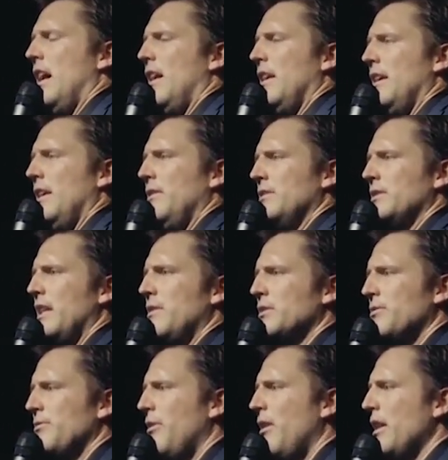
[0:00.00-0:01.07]
It was, it
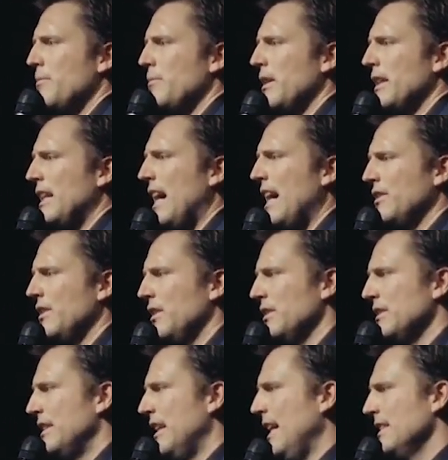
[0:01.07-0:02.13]
was fun, but it got a
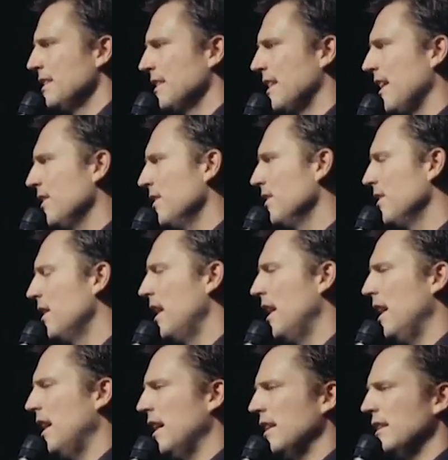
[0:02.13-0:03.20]
little intense, got a little
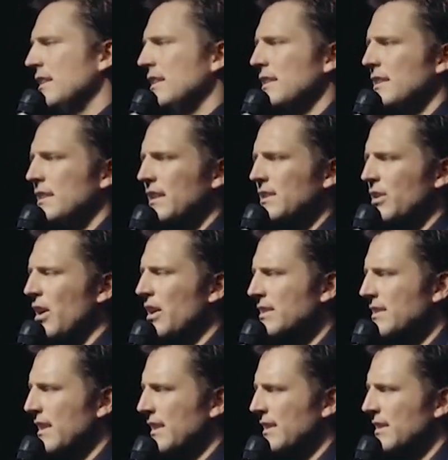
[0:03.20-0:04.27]
uh,
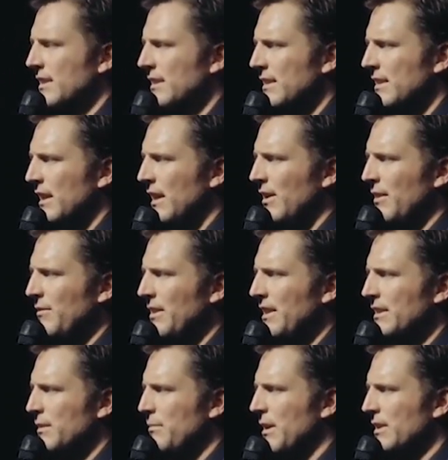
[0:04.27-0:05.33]
exhausting. You know,
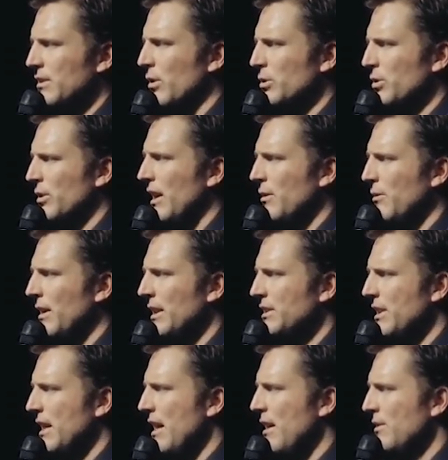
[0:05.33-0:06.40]
everything's about social
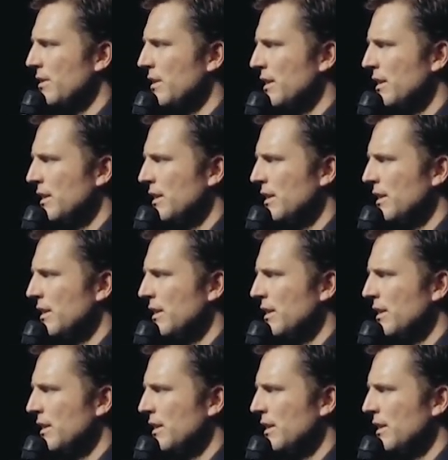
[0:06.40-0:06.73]
outrage now.